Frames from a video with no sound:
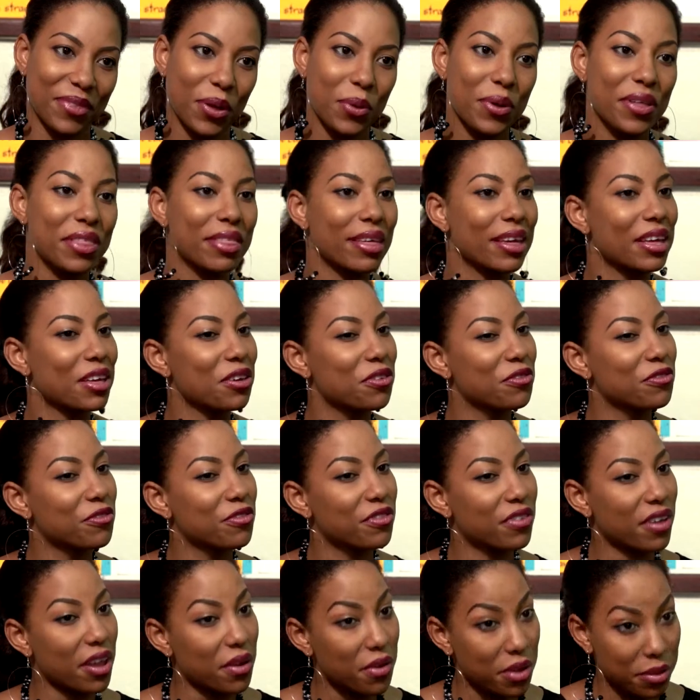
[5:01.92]
Well, thank you
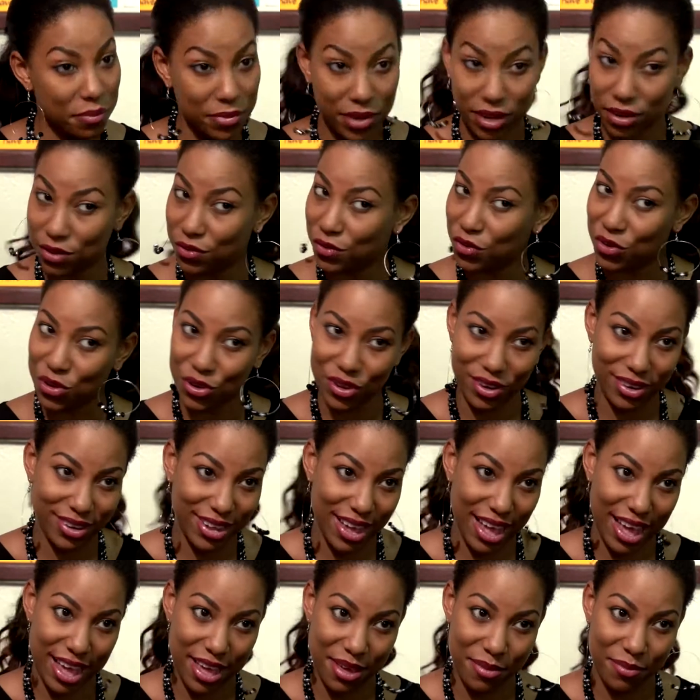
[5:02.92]
very much for your
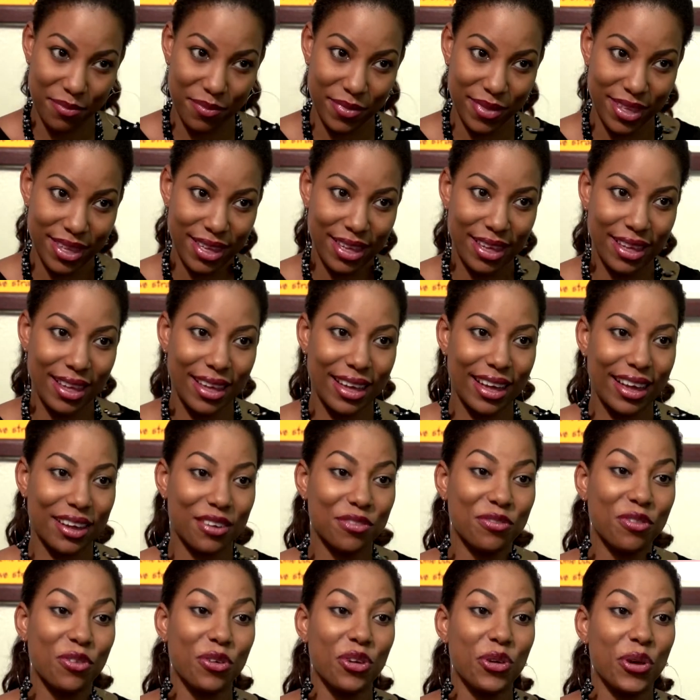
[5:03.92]
time
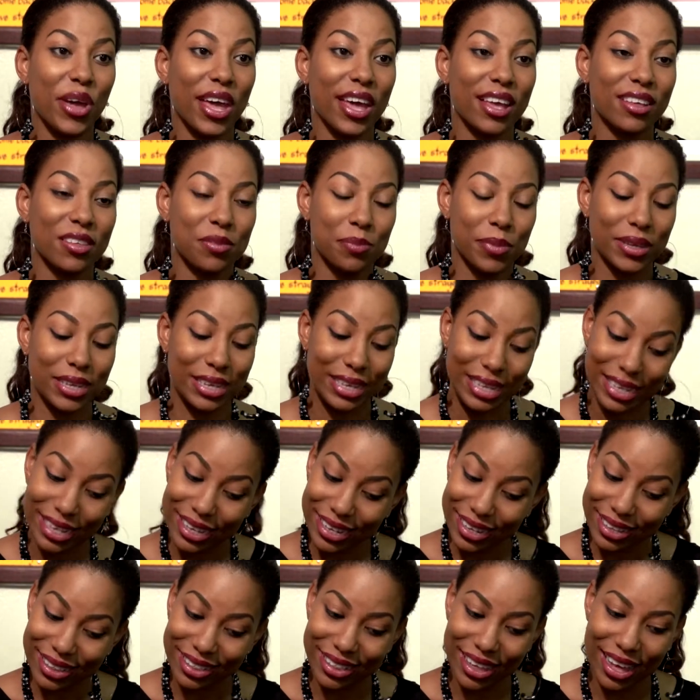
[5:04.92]
and for your
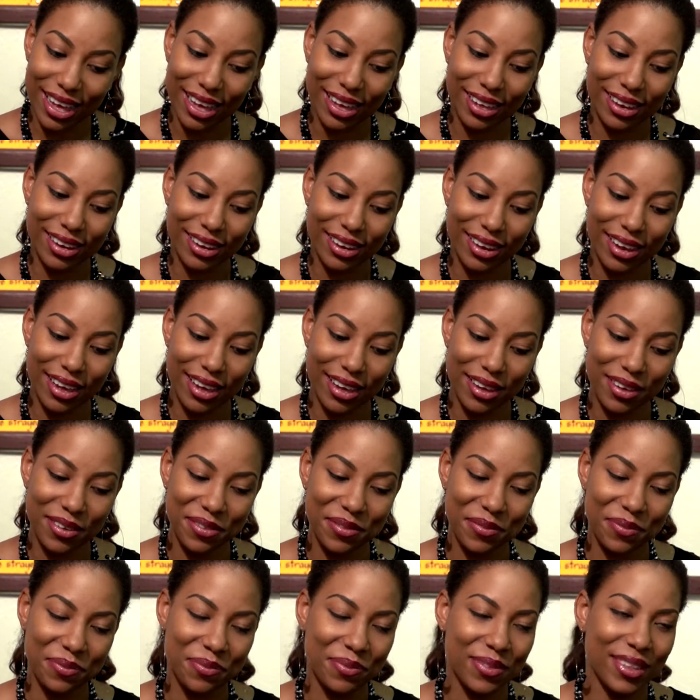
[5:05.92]
expertise. And
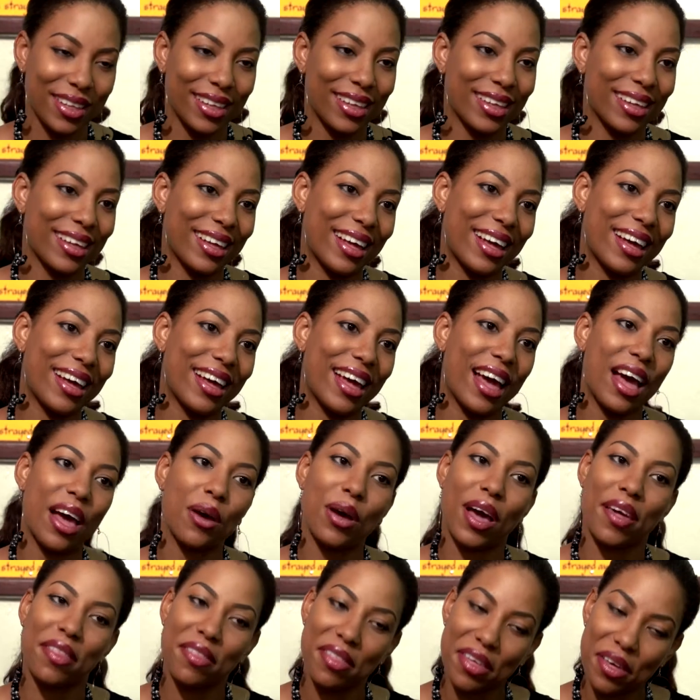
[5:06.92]

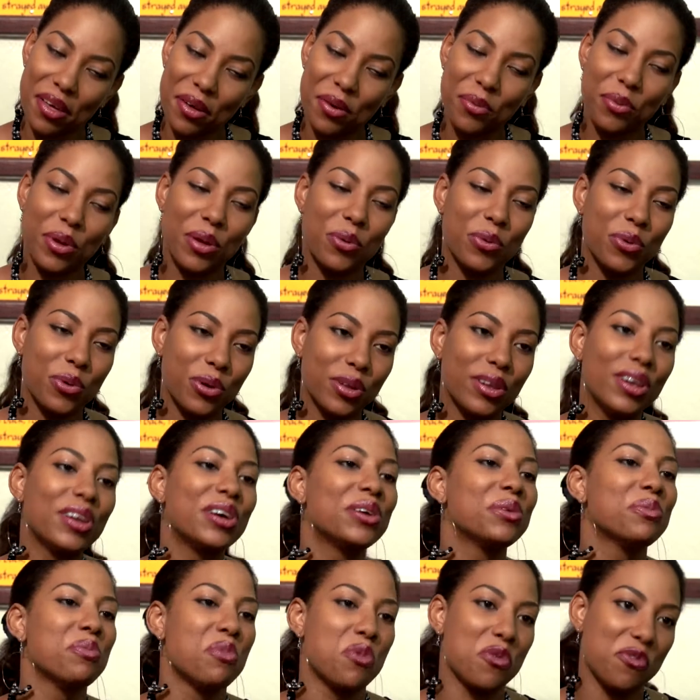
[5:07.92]
I think we will
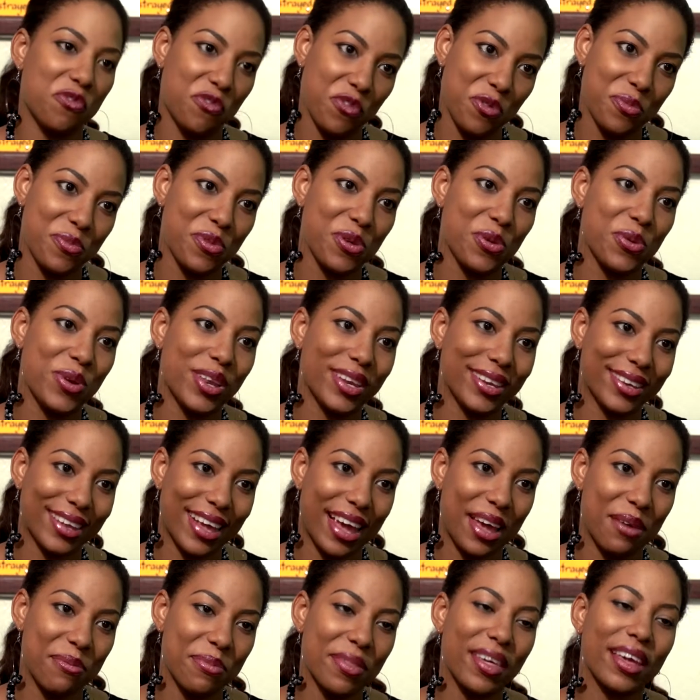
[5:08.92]
learn more from you in
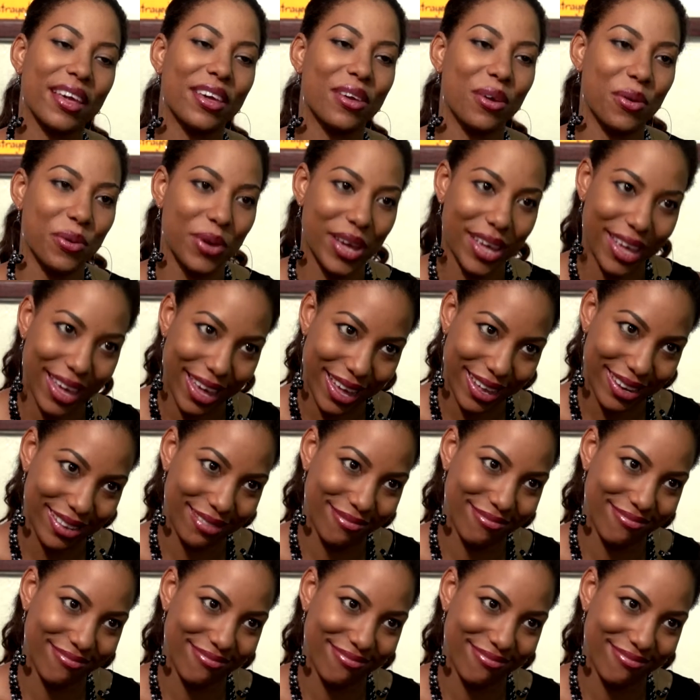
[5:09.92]
time. Thank you again.